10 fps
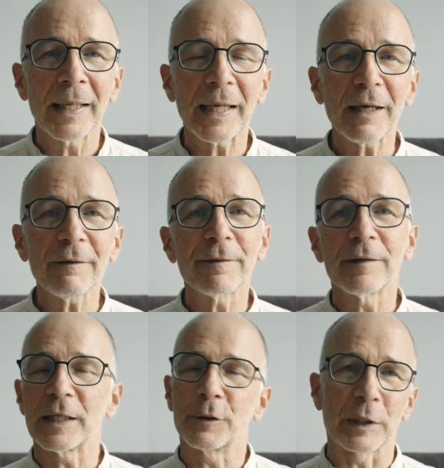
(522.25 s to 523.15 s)
If
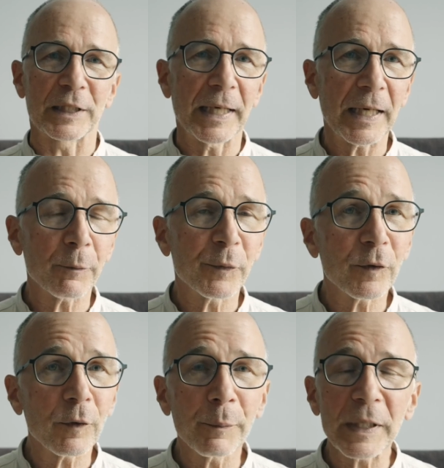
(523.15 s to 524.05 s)
this was
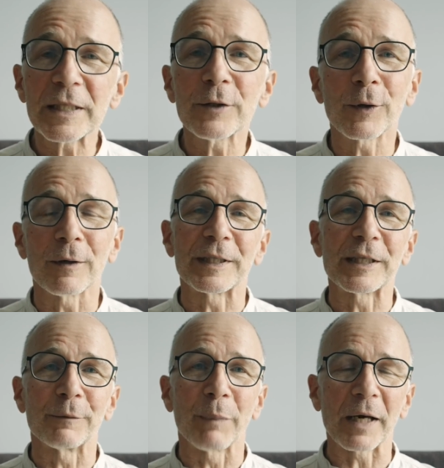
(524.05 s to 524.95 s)
helpful, please do
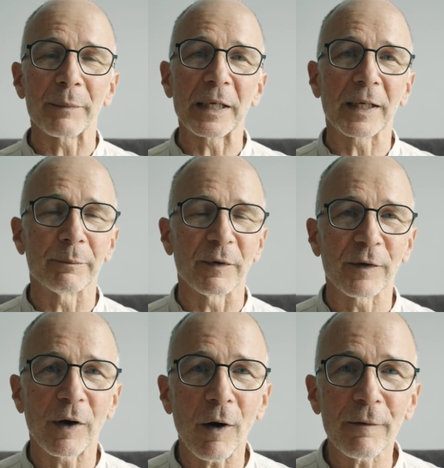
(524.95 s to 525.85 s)
consider buying me a cup
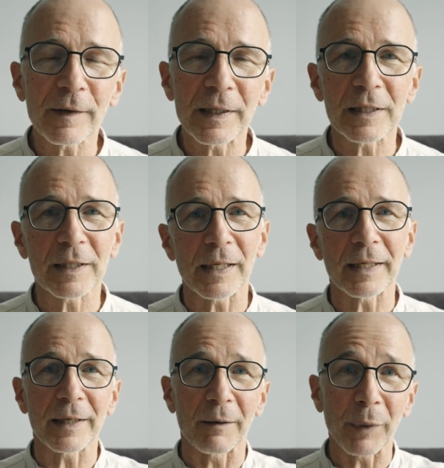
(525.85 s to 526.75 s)
of coffee. There's a
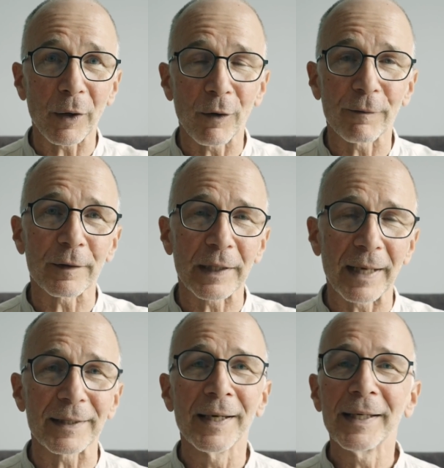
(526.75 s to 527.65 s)
link down below for
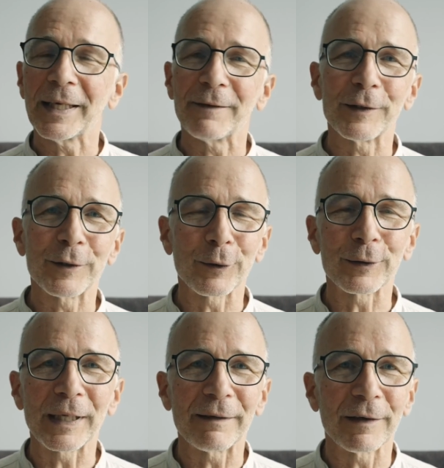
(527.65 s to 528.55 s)
that. If you
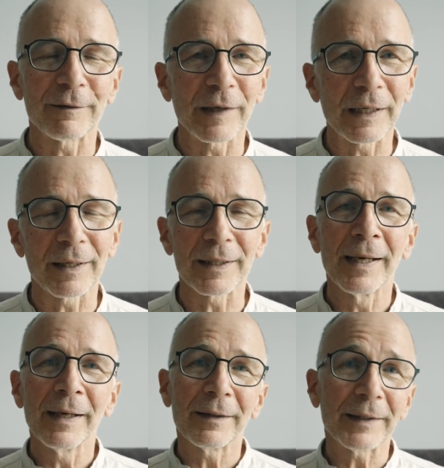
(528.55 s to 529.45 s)
don't live in Finland,
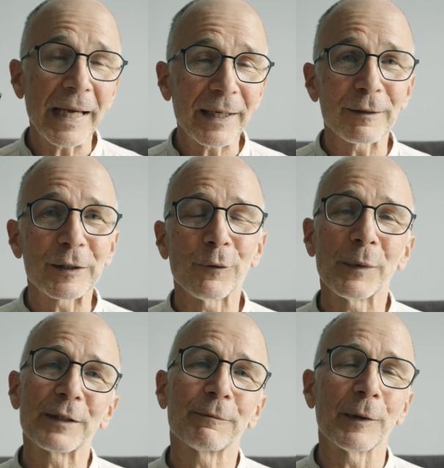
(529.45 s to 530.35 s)
thank you so
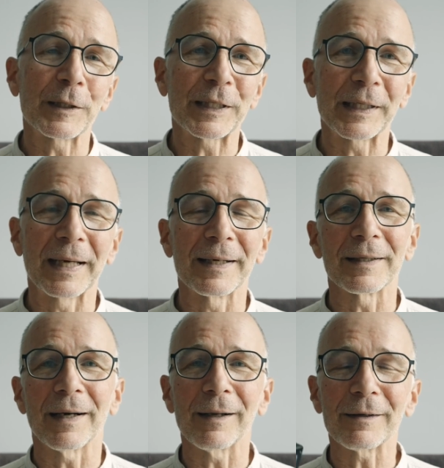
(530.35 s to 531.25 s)
much for watching,
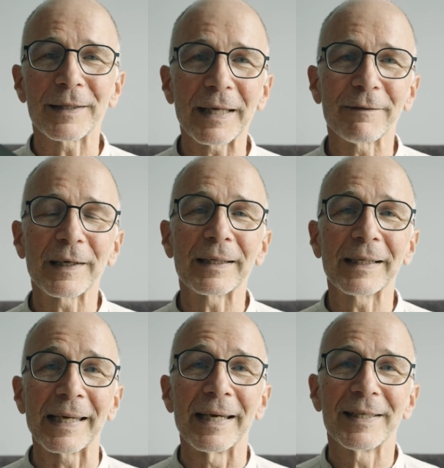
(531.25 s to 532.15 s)
and I'll
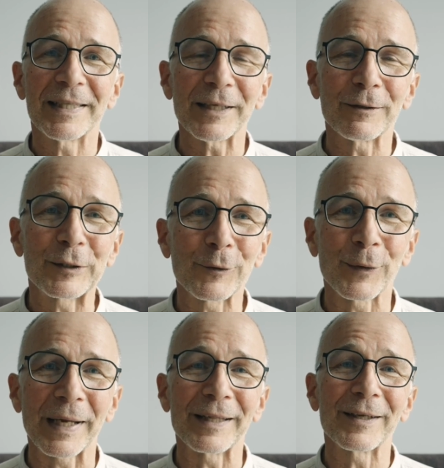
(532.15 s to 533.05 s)
definitely see you
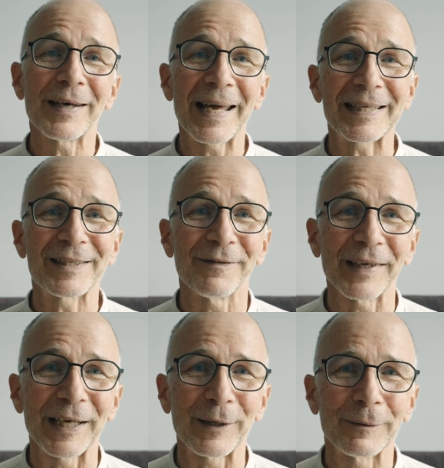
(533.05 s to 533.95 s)
soon in the next
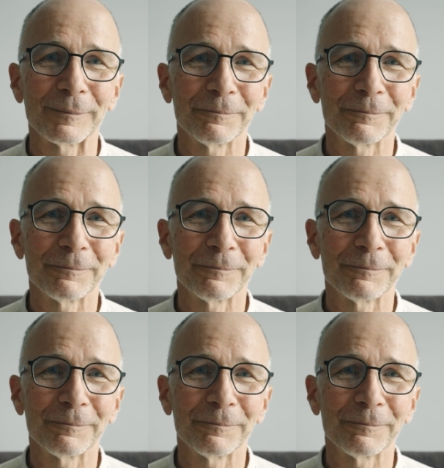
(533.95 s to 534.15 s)
video.